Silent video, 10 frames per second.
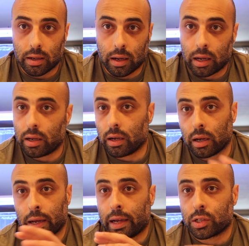
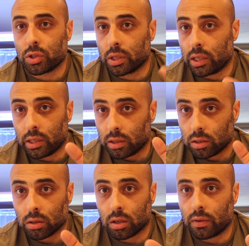actually
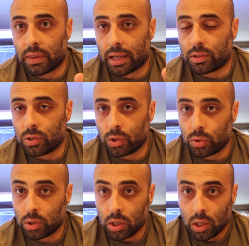love that
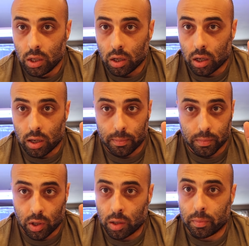tune
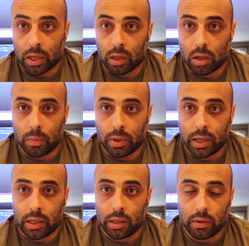on
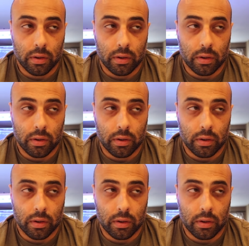my